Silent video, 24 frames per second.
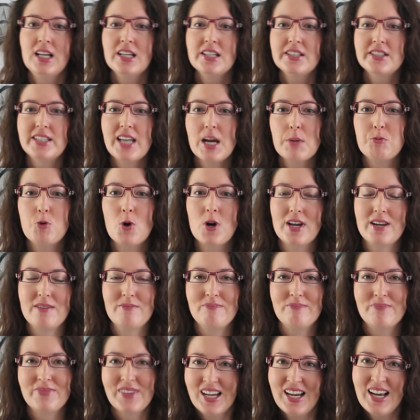Step
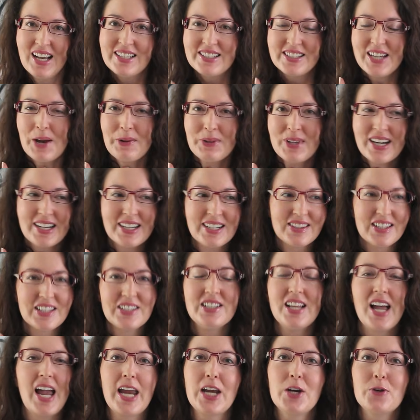one. Sound like a
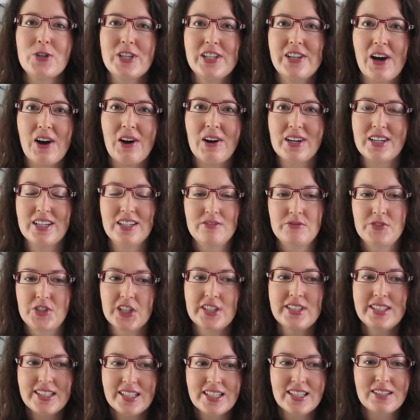little angry dog,
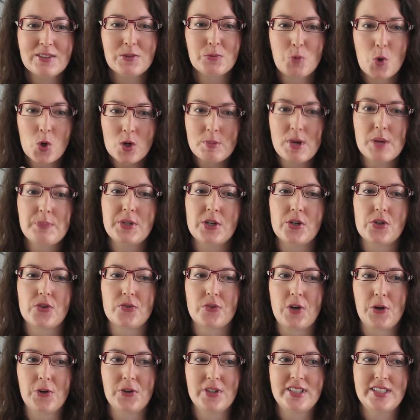just to warm up your
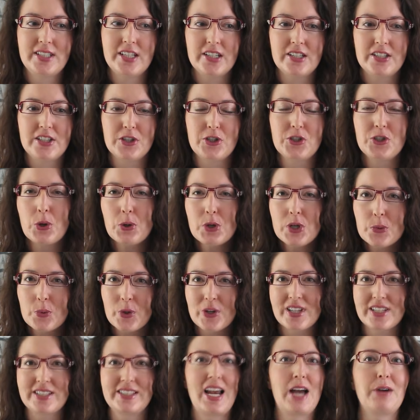throat, to show you
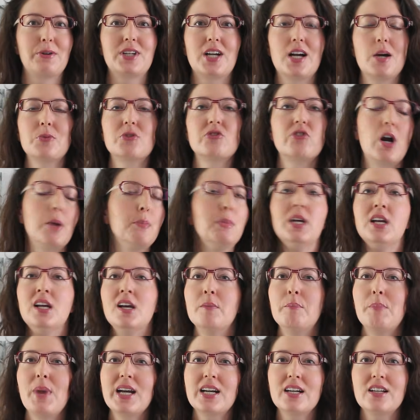where the sound comes from.
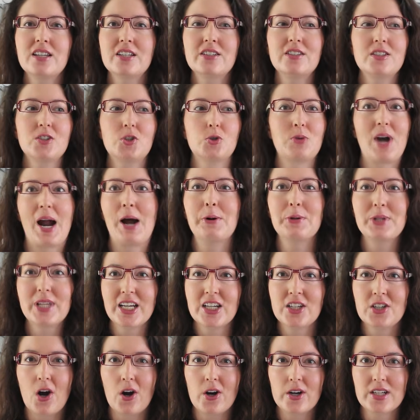Make a little
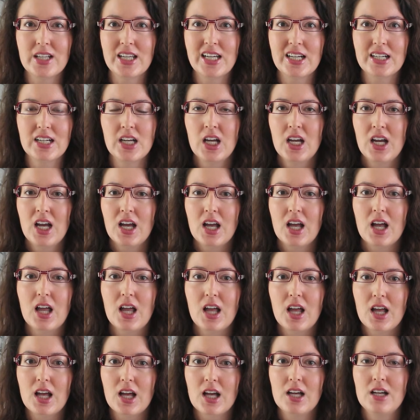growling, gargling.
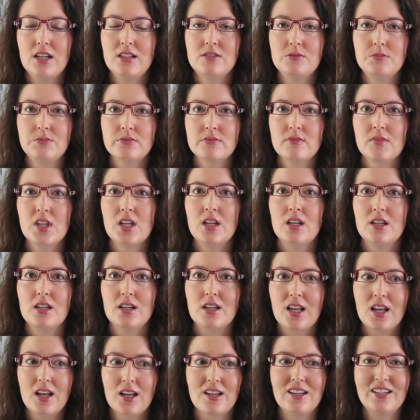Go
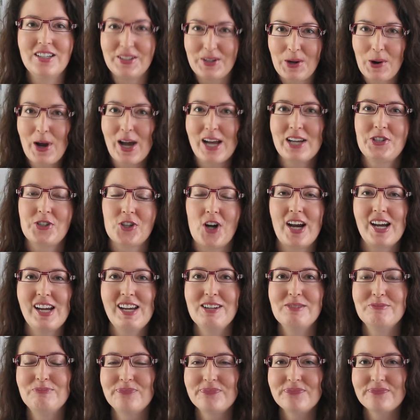ahead, try
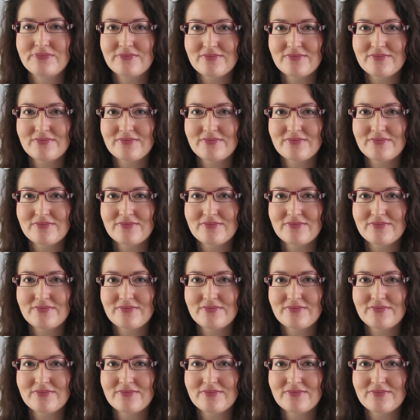it.